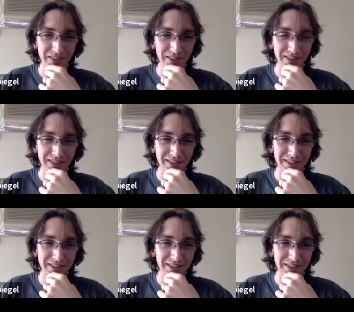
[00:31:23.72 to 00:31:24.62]

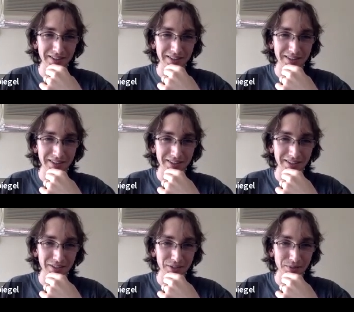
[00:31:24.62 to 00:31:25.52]

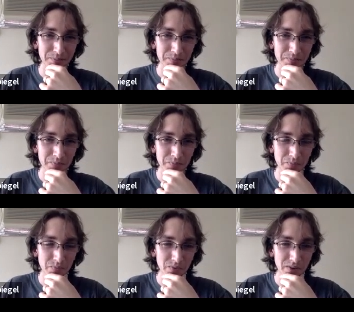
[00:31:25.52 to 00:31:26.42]

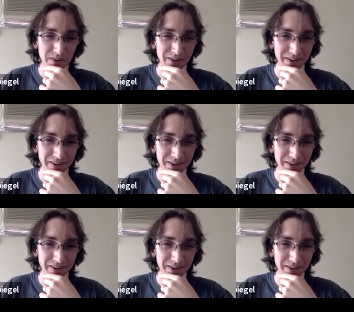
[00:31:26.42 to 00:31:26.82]
No one is speaking in this clip.